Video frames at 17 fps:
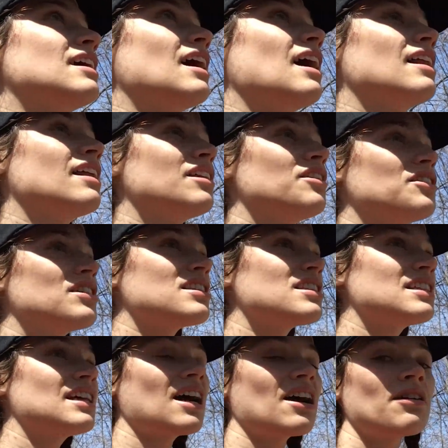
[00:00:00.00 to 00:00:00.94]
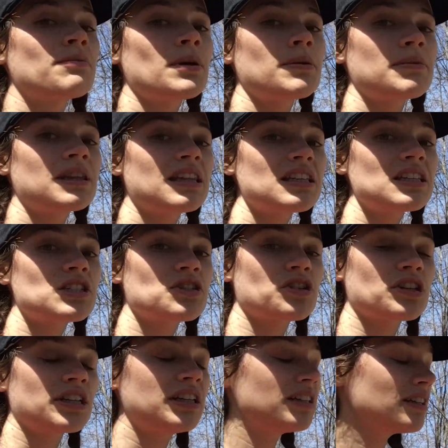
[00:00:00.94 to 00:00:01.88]
And then you can see how maybe this
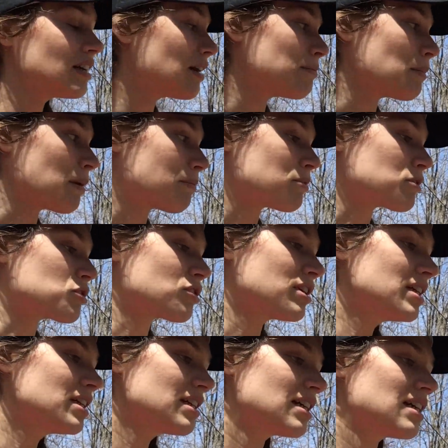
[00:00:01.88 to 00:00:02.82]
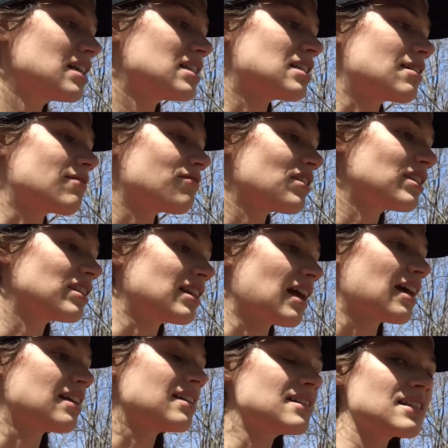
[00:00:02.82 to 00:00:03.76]
tree, a maple tree, is different
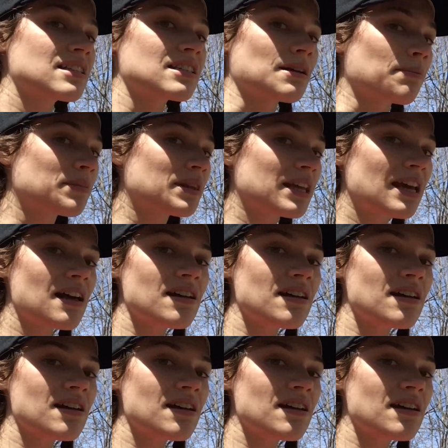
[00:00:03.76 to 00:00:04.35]
than something